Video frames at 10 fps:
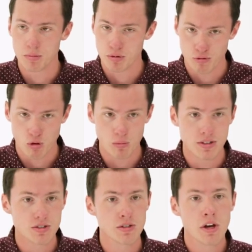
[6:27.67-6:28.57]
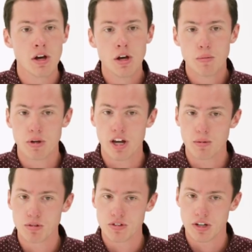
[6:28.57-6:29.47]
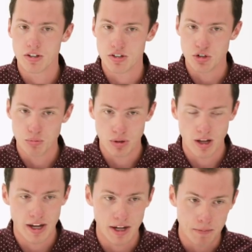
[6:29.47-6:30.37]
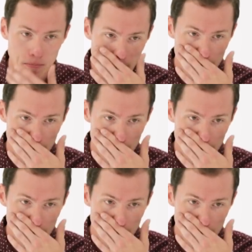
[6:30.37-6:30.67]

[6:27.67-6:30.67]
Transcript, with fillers: in performance, be able to continue playing,